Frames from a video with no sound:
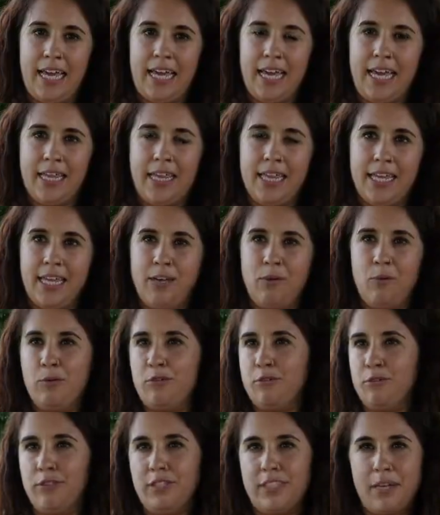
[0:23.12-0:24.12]
I think
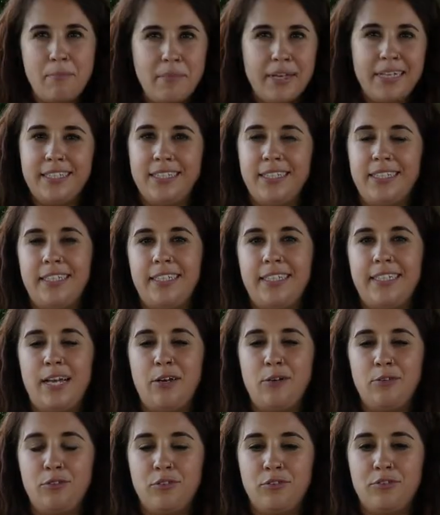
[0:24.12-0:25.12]
was amazing, a
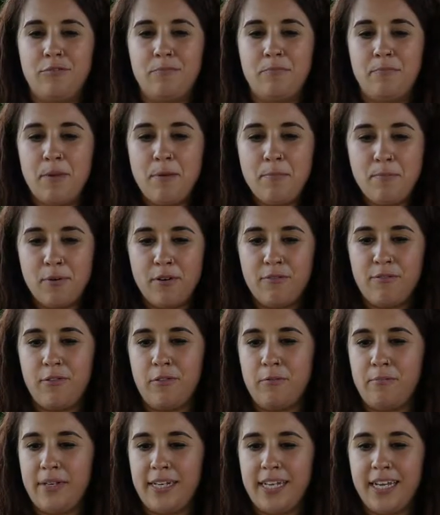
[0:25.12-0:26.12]
lot of people
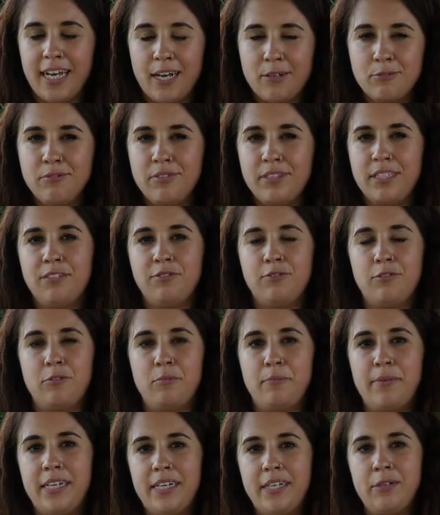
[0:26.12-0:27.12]
from many countries,
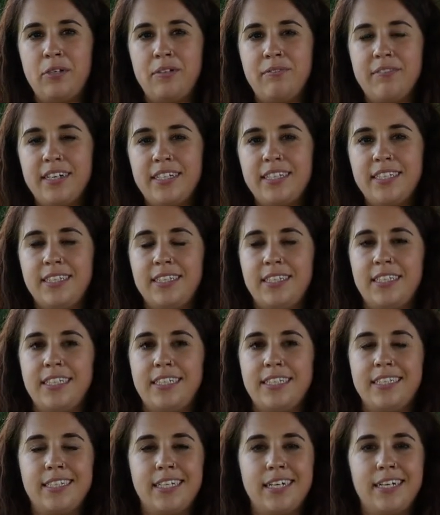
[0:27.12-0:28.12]
from many
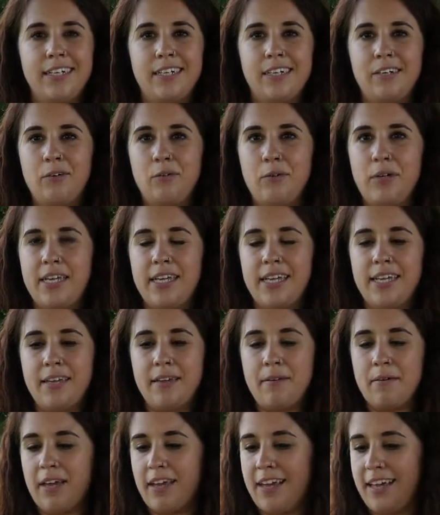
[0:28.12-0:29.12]
universities, and we
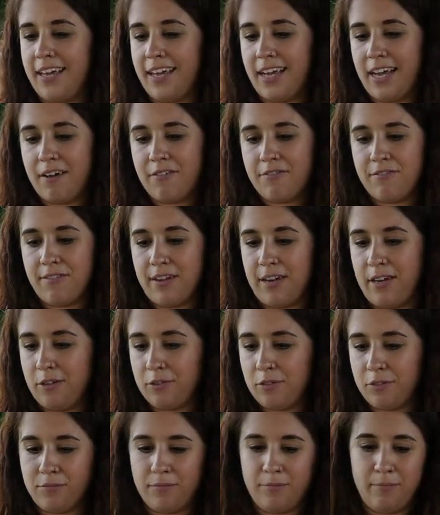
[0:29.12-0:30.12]
uh, have a
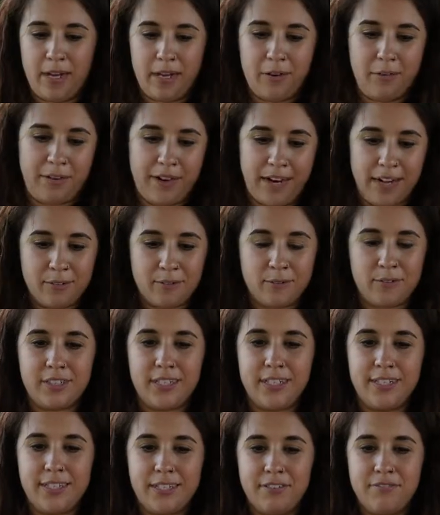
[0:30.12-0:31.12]
lot of backgrounds
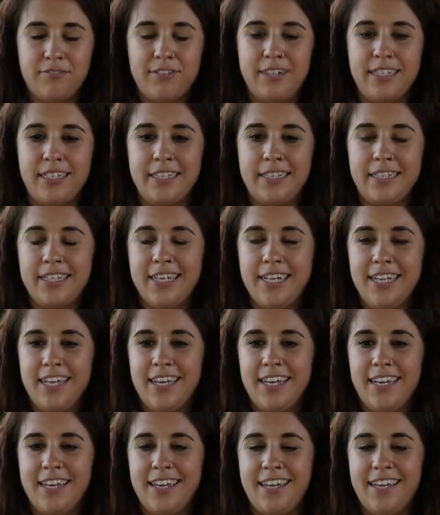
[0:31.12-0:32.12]
and different
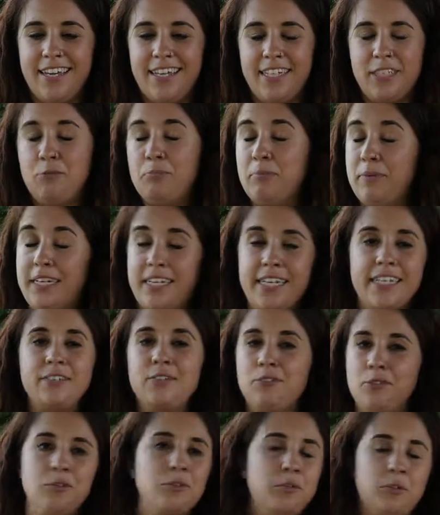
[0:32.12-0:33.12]
uh, experience,
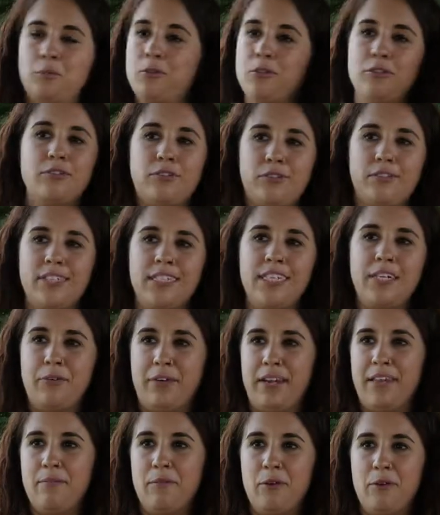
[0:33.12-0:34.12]
so it was
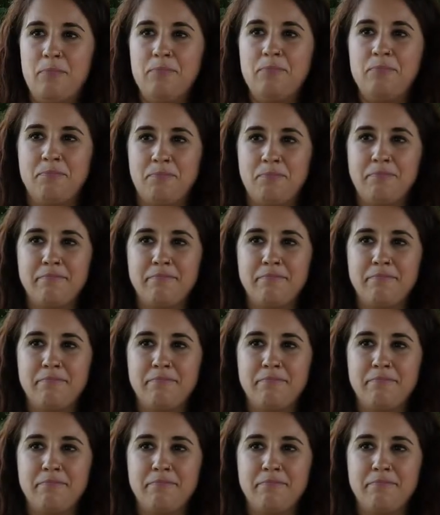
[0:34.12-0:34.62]
incredible.